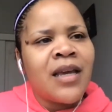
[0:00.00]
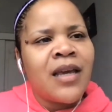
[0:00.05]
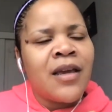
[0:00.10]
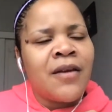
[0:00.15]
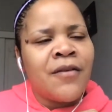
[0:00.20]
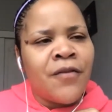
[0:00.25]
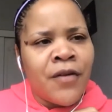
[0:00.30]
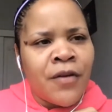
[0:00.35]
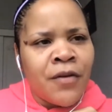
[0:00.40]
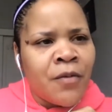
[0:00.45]
in
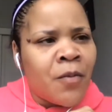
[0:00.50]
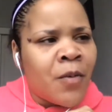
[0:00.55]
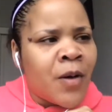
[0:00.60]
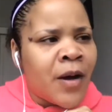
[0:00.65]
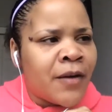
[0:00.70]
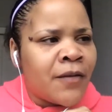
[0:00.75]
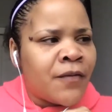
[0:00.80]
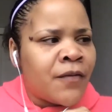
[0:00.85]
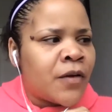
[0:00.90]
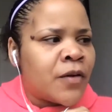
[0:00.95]
front of
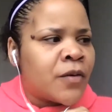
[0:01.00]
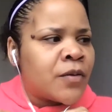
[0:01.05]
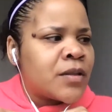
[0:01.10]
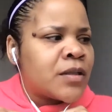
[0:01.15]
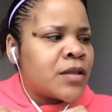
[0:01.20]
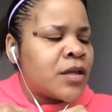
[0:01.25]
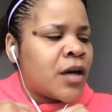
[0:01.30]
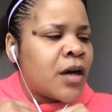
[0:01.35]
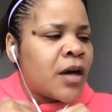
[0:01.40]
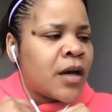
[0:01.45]
white folks,
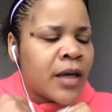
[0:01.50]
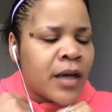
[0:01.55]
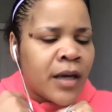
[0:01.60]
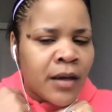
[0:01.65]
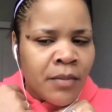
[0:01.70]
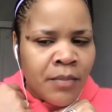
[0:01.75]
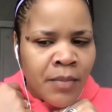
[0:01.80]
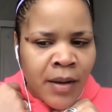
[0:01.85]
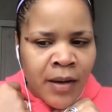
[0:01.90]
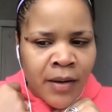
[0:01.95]
talking
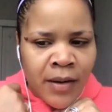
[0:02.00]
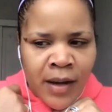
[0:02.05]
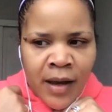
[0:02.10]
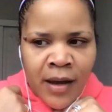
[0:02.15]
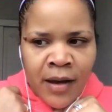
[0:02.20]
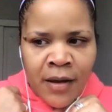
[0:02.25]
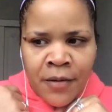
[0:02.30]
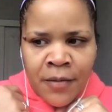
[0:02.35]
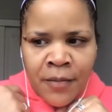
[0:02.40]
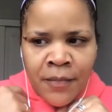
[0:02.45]
about
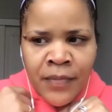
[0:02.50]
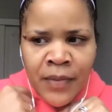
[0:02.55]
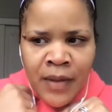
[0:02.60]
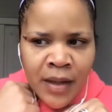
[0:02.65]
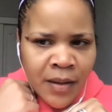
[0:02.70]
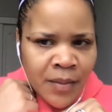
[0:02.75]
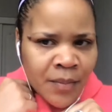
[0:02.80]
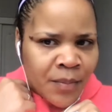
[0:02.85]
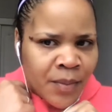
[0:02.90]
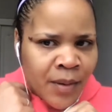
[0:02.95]
how
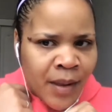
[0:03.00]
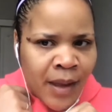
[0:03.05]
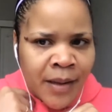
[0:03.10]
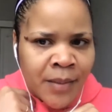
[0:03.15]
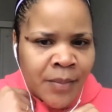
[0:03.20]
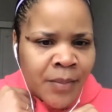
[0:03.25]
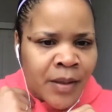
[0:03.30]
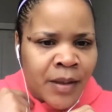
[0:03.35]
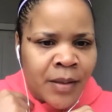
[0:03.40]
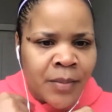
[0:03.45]
black
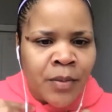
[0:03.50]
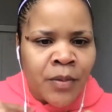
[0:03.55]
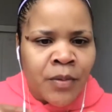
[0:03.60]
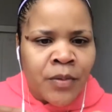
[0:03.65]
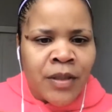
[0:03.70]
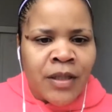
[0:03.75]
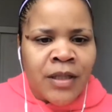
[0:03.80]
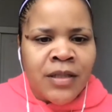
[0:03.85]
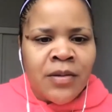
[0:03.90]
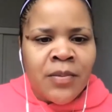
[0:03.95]
people
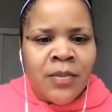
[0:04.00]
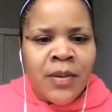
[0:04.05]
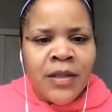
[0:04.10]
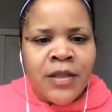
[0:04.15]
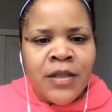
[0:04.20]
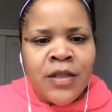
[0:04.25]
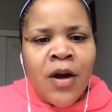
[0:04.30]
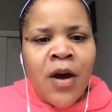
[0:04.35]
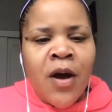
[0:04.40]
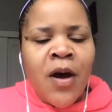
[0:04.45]
need to be
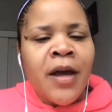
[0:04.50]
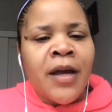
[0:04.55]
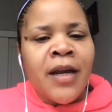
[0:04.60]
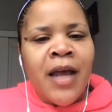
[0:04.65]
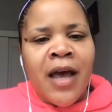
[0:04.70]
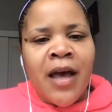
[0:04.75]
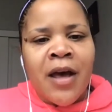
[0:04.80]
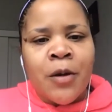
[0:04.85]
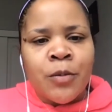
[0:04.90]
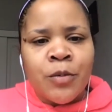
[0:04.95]
taught
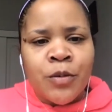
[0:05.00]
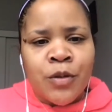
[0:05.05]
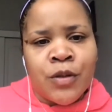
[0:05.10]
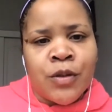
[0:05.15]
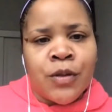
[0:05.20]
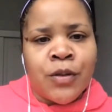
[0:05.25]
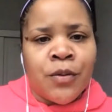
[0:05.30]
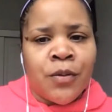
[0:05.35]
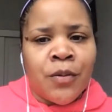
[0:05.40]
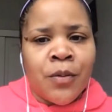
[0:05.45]
how
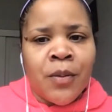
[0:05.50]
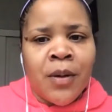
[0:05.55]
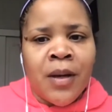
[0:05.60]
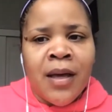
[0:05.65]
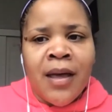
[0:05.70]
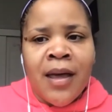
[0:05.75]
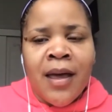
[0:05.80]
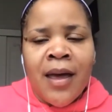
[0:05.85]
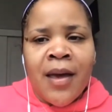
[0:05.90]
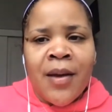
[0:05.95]
to
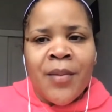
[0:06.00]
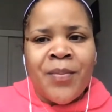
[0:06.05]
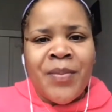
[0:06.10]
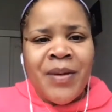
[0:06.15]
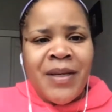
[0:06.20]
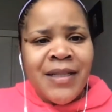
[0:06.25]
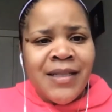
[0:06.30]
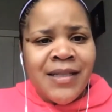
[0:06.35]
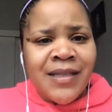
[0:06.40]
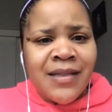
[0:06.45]

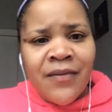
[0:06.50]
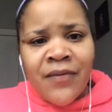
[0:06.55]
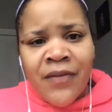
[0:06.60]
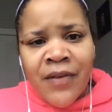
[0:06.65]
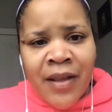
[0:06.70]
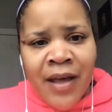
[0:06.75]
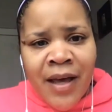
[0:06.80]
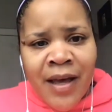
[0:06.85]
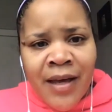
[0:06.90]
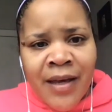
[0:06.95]
be
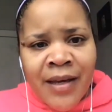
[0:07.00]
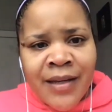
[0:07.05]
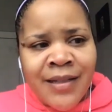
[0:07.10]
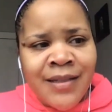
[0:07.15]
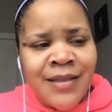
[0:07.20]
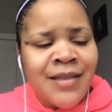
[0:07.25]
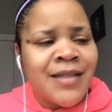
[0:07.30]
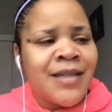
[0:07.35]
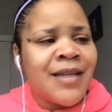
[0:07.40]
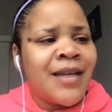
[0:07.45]

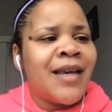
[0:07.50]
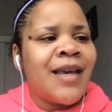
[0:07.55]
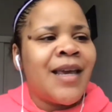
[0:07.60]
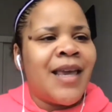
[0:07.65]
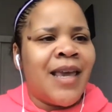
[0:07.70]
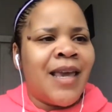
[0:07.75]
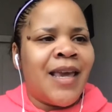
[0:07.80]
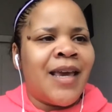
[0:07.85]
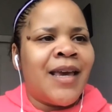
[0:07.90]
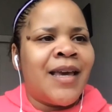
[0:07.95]
civilized
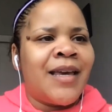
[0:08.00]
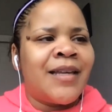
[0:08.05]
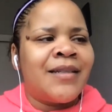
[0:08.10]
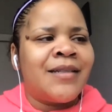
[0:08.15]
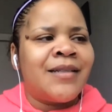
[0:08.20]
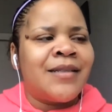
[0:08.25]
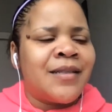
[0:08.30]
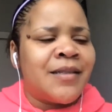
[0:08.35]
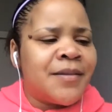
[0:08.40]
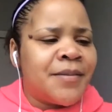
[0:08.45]

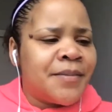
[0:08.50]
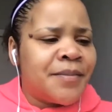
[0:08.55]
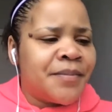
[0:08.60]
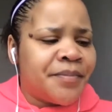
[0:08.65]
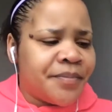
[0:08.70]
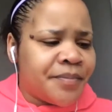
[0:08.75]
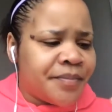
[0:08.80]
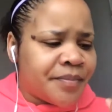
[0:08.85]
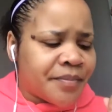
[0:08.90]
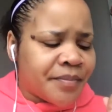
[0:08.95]
and
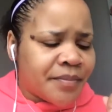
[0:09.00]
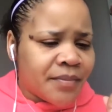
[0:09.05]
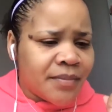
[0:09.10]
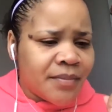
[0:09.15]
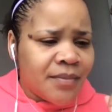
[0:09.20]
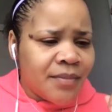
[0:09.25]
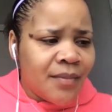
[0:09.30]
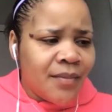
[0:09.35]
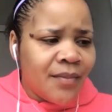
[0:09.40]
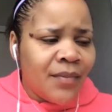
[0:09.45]

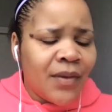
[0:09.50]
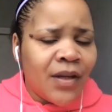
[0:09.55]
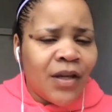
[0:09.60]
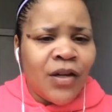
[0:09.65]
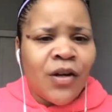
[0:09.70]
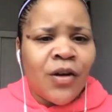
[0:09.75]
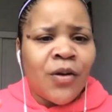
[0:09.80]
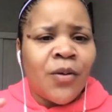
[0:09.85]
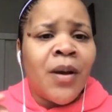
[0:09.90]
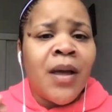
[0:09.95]
you
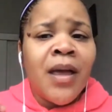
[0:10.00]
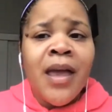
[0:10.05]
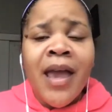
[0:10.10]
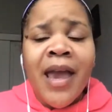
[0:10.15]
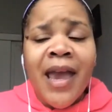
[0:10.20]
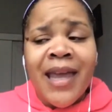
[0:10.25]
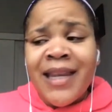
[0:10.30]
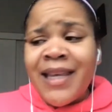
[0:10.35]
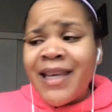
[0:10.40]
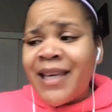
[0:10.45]
know,
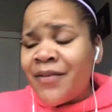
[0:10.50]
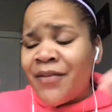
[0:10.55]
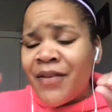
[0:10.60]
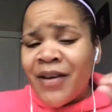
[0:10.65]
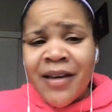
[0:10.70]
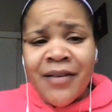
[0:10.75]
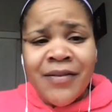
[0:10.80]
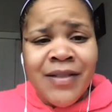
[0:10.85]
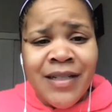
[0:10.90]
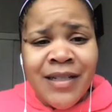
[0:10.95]
and he even
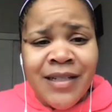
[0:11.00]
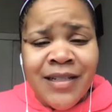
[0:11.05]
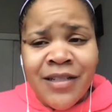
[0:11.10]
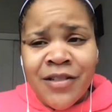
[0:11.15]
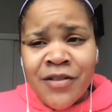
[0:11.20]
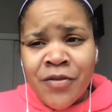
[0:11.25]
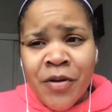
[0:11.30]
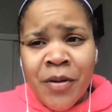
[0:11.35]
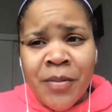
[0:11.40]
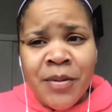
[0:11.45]
gives a
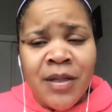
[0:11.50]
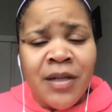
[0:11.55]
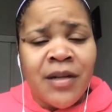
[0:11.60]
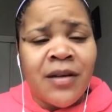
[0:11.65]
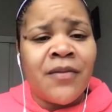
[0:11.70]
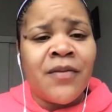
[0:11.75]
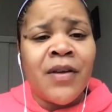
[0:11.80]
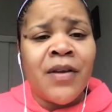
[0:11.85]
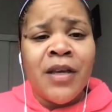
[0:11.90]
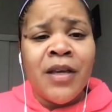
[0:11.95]
description of